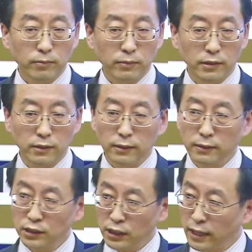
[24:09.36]

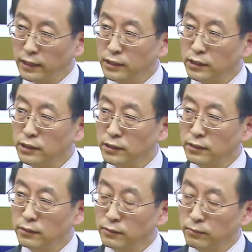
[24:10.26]
the Chinese
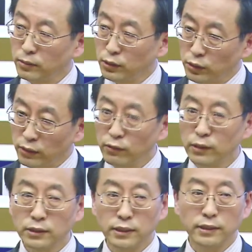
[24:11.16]

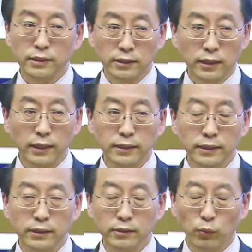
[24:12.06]
university
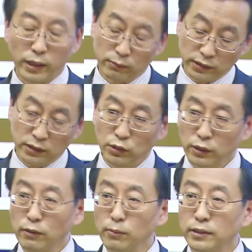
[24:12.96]
decided, well, the central
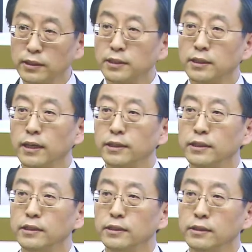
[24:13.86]
government
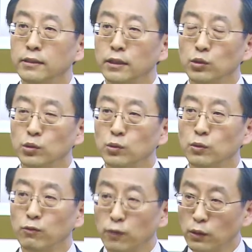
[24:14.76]
decided
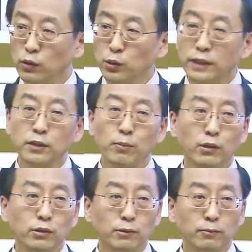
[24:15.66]
to follow Russian
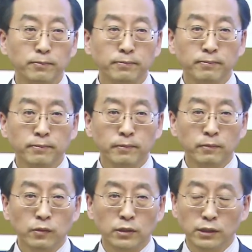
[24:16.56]
model.
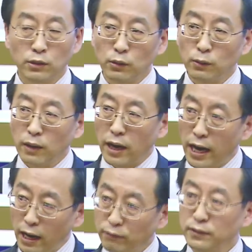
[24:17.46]
So
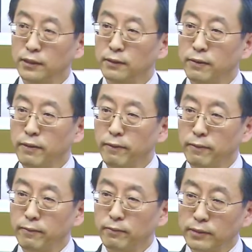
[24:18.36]
after
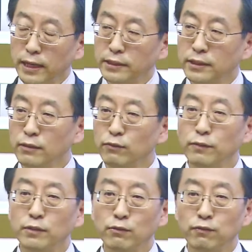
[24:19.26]

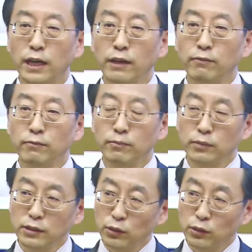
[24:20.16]
1955, the